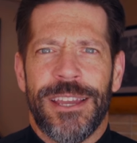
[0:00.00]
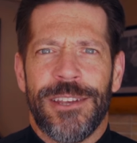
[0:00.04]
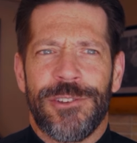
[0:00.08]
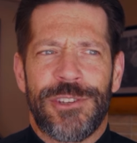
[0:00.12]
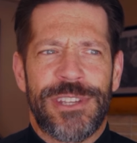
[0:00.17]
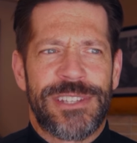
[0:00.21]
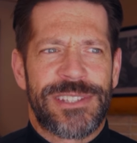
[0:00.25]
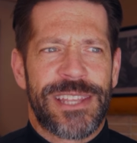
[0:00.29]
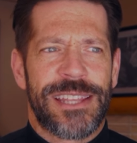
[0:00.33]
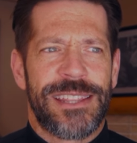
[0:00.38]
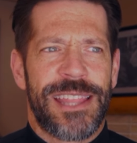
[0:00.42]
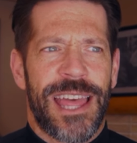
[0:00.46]

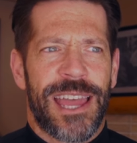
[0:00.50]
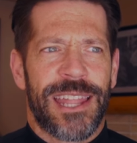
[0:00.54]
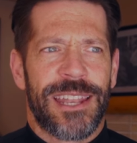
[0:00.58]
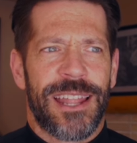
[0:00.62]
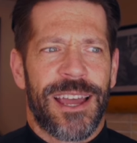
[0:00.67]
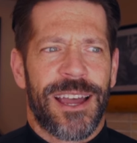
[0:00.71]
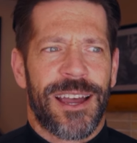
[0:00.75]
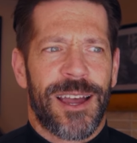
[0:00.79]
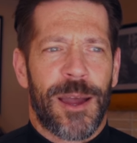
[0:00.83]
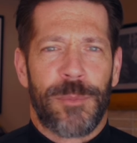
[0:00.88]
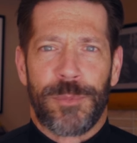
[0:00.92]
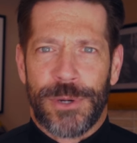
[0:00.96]
She said that
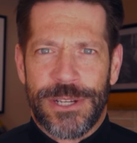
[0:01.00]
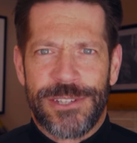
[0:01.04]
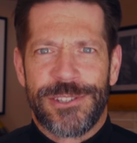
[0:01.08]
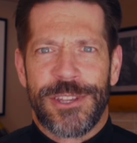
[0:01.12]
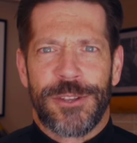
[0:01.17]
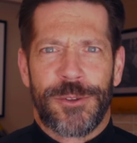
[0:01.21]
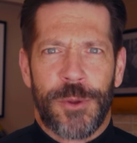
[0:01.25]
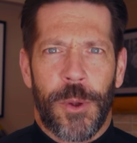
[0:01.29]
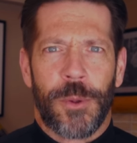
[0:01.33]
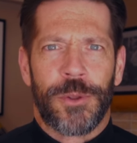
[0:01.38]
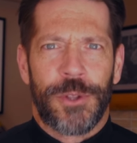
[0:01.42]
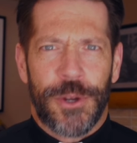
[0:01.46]
a priest
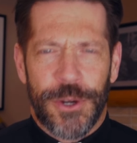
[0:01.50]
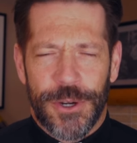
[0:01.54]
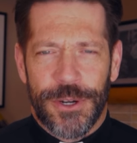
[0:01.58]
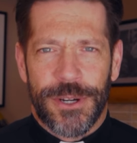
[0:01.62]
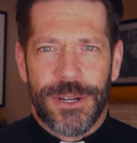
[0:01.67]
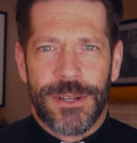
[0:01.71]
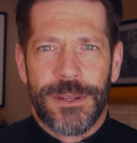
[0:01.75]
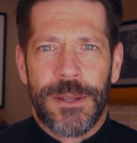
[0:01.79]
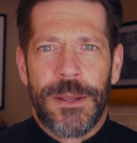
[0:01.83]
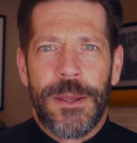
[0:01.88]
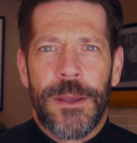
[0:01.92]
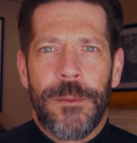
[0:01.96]
had told
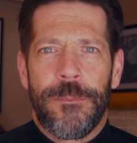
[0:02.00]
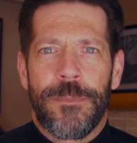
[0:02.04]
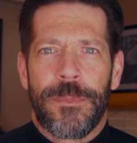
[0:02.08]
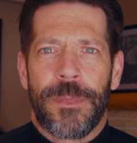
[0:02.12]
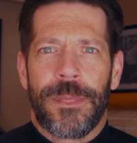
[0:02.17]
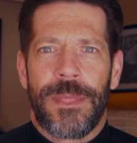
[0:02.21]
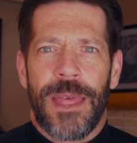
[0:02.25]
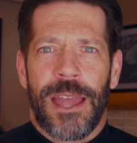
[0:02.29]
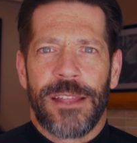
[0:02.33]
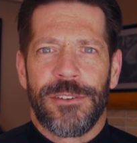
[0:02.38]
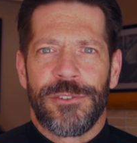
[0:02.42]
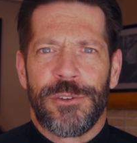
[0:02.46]
her
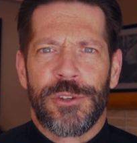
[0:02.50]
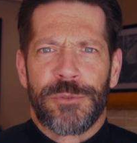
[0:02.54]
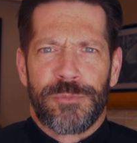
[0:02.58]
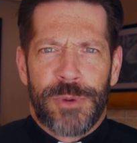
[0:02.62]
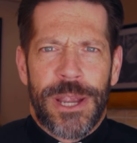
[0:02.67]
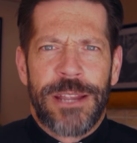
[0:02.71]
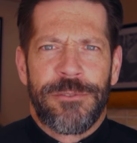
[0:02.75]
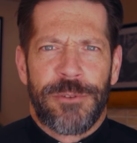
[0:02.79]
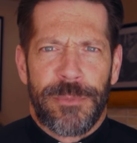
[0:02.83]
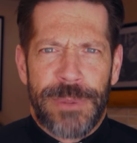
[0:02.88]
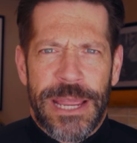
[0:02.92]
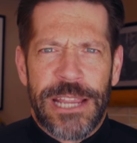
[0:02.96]
that she was
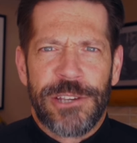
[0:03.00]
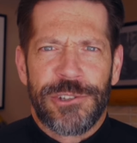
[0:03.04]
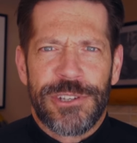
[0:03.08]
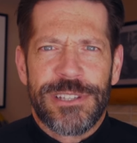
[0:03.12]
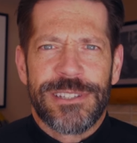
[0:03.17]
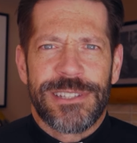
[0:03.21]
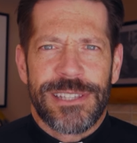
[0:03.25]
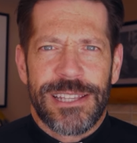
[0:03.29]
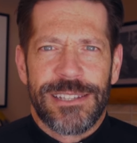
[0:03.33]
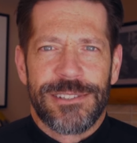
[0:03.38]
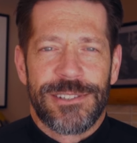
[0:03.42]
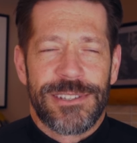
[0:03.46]
praying for
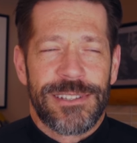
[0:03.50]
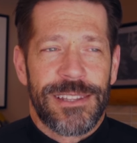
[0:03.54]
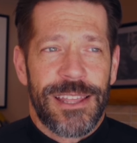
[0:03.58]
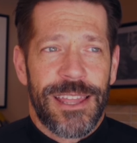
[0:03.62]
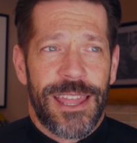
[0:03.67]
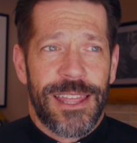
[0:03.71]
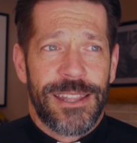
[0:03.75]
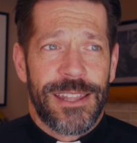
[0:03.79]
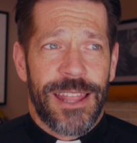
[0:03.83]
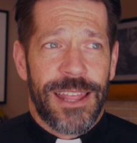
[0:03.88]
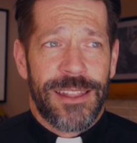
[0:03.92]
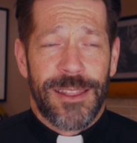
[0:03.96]
patience,
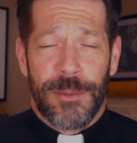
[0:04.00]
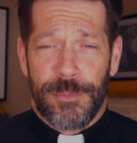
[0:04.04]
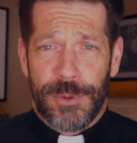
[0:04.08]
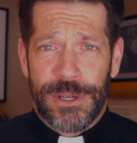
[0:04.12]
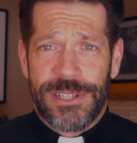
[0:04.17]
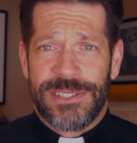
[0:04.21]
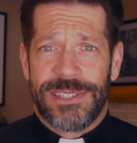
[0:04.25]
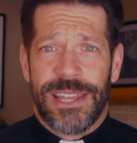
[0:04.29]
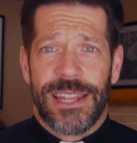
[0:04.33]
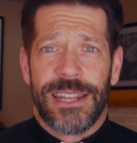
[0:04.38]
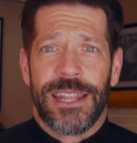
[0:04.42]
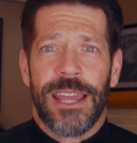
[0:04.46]
and the
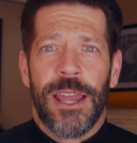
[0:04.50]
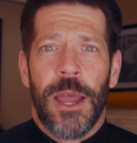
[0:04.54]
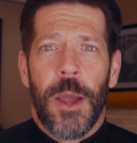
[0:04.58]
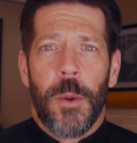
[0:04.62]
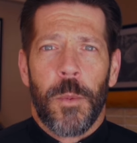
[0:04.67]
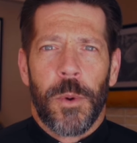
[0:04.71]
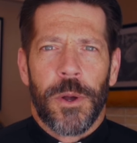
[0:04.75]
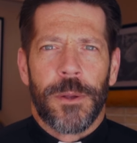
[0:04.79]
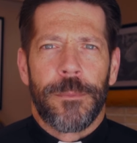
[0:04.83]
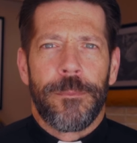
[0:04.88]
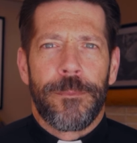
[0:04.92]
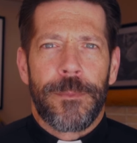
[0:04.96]
priest said,
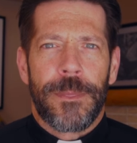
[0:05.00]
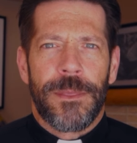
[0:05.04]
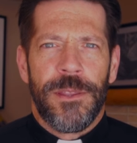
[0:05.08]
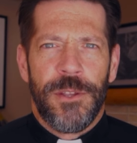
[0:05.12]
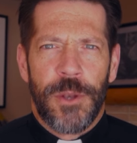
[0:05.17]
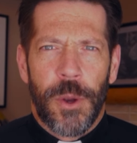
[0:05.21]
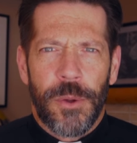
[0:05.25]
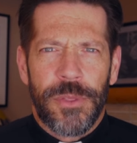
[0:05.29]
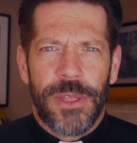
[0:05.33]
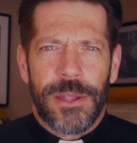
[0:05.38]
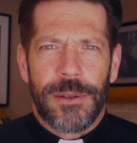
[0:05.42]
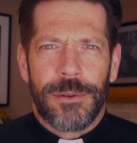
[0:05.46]
well, you
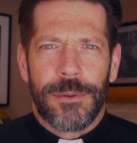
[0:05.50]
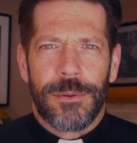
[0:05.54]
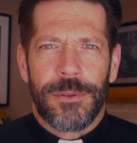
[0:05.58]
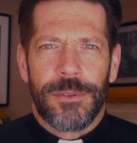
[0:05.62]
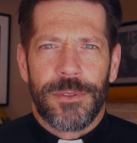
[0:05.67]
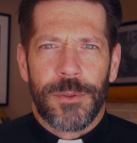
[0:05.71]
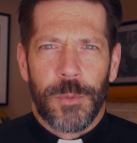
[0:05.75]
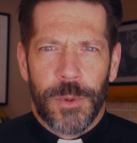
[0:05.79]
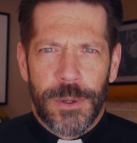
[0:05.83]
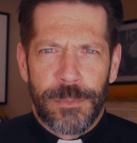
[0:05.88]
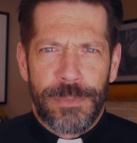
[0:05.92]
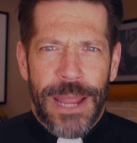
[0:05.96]
know
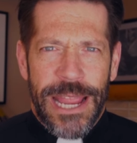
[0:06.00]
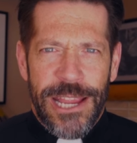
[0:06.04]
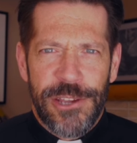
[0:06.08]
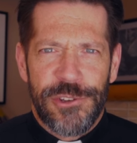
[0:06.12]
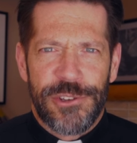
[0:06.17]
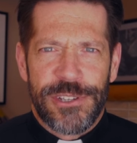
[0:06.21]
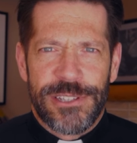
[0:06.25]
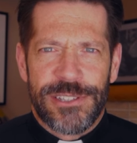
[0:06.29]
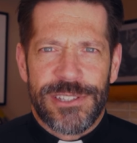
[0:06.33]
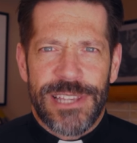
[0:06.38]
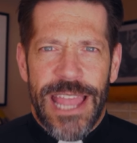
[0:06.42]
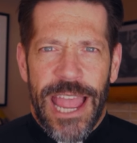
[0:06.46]
that the word
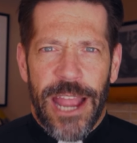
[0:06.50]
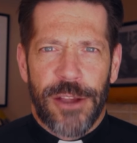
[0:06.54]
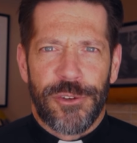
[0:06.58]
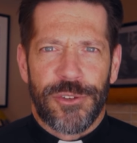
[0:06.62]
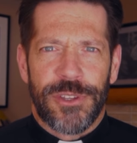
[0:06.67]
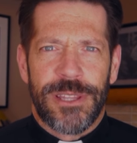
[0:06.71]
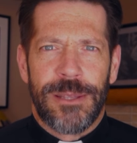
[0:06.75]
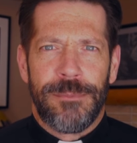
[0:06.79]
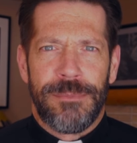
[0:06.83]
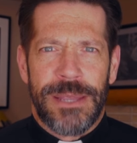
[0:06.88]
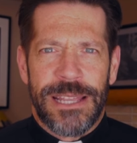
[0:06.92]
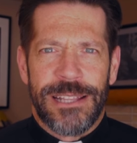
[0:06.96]
patience
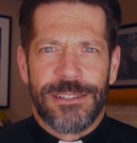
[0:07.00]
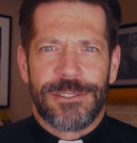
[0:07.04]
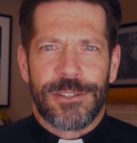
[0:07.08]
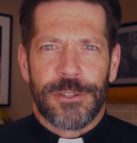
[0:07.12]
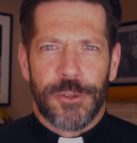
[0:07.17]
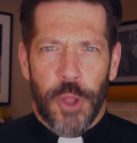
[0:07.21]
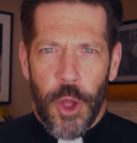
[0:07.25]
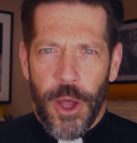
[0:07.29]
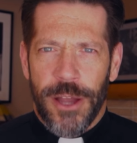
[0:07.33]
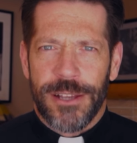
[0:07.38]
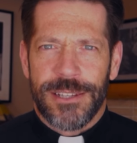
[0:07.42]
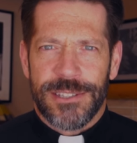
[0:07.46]
actually means
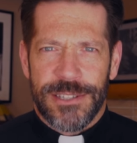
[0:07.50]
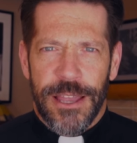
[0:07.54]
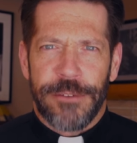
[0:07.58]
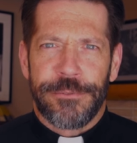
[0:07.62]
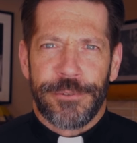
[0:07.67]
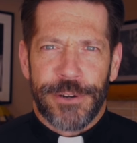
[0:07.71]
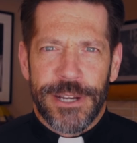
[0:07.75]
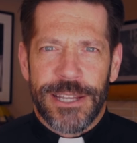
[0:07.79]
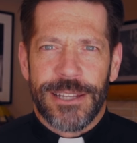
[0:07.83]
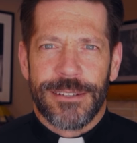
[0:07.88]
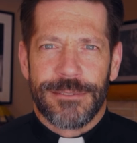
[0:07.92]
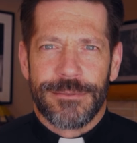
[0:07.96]

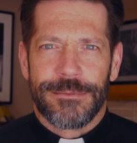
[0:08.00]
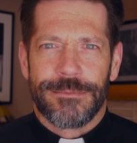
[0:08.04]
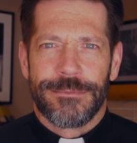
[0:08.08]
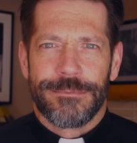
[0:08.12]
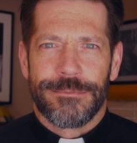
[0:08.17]
long-suffering.